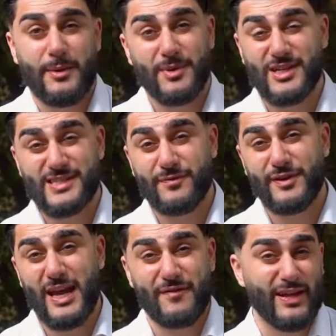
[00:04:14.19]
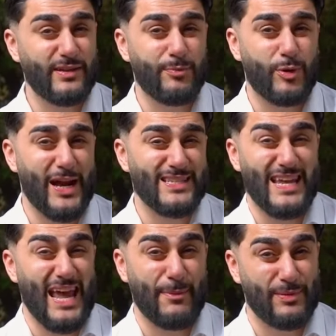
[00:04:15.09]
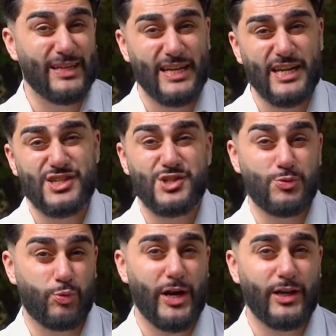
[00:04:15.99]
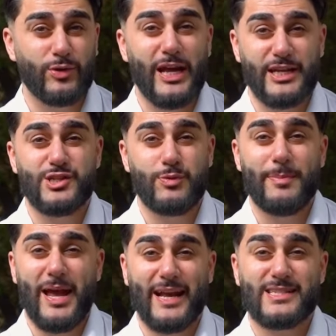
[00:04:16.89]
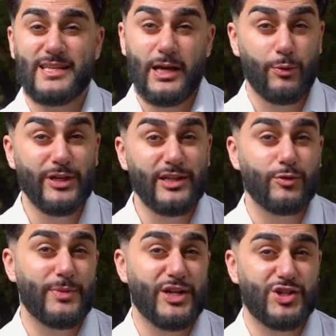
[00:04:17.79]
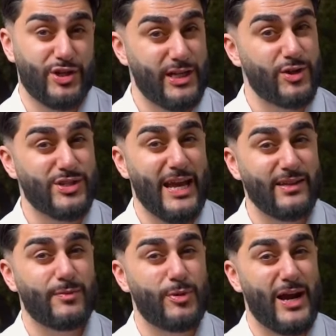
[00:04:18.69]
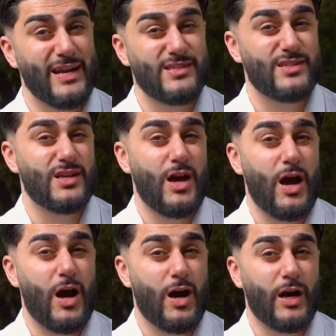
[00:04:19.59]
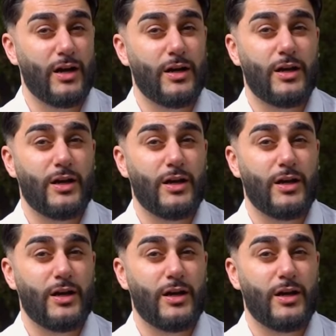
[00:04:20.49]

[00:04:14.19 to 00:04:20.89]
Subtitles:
Because if we have enterprise applications running on EnergyWeb X, we need to make sure that those enterprises are,